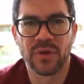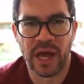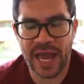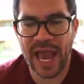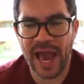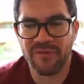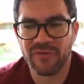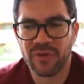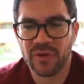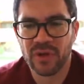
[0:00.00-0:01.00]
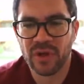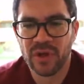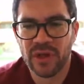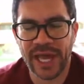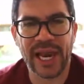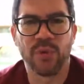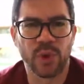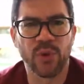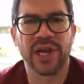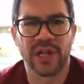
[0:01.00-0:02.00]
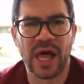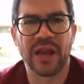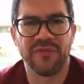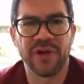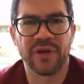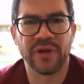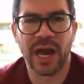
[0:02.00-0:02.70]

I have. And I regret a lot of it.